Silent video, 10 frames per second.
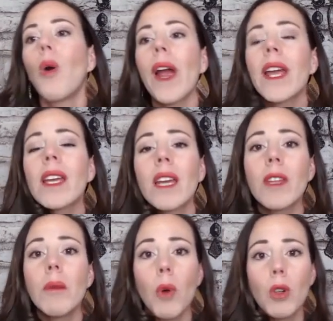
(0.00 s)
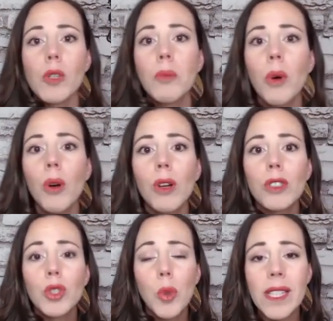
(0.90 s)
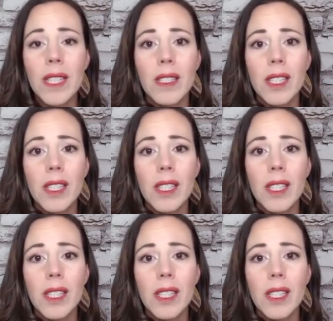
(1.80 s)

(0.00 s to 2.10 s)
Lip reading: I can give them multiple choices.